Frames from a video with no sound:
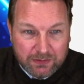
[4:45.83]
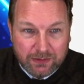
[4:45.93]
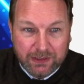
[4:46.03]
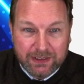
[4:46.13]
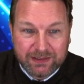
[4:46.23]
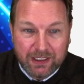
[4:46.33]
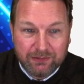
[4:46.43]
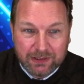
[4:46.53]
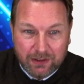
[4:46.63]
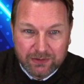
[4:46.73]
So I'm gonna hit save
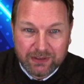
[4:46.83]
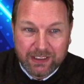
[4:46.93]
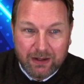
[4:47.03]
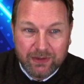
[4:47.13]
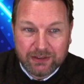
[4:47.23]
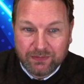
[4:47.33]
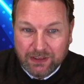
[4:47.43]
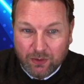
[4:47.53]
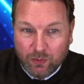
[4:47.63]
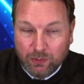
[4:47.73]
and close, and now this
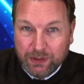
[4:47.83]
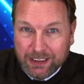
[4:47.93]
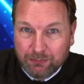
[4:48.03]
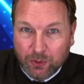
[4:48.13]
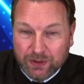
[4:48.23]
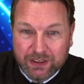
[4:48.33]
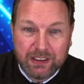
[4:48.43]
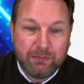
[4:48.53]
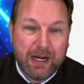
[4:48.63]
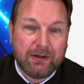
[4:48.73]
video will be imported in
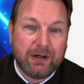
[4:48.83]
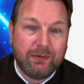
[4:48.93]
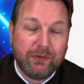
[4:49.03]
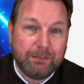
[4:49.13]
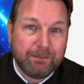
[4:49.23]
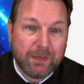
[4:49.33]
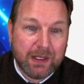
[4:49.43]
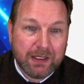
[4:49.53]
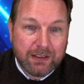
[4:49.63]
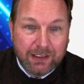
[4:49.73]
the background.
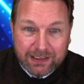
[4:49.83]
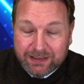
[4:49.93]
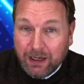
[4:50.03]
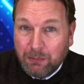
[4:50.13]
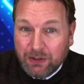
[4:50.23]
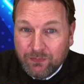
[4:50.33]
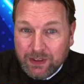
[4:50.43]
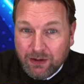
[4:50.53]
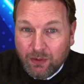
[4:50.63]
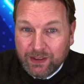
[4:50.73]
Now let's say my
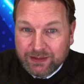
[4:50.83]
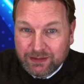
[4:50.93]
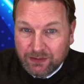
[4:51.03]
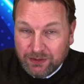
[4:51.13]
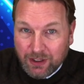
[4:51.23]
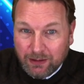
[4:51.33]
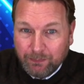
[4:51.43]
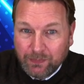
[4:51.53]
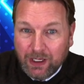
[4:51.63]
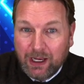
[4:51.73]
video is
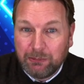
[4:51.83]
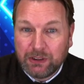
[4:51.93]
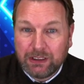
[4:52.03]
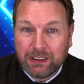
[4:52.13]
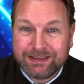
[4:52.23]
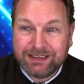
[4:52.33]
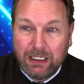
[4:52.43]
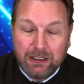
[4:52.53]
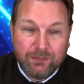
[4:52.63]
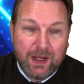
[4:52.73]
done. I'm going to
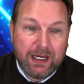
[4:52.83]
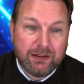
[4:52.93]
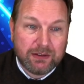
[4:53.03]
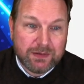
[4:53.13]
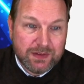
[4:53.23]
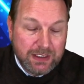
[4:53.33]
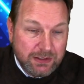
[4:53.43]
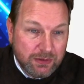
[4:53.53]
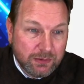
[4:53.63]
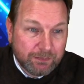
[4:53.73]
save and
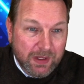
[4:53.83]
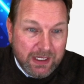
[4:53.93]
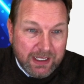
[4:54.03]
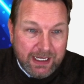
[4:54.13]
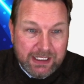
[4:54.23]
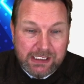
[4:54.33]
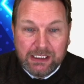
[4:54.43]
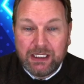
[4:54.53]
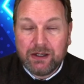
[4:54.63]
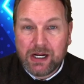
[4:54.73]
continue. And then
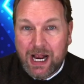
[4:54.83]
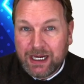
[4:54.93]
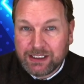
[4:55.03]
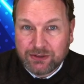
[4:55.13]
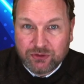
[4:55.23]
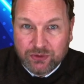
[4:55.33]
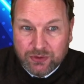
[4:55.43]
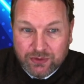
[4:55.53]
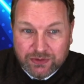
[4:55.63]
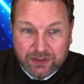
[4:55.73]
here I can
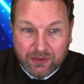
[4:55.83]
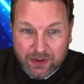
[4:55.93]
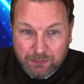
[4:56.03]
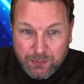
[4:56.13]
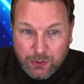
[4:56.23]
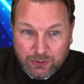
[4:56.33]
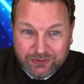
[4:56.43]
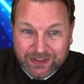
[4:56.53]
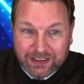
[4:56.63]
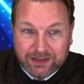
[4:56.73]
choose the
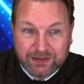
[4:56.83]
music.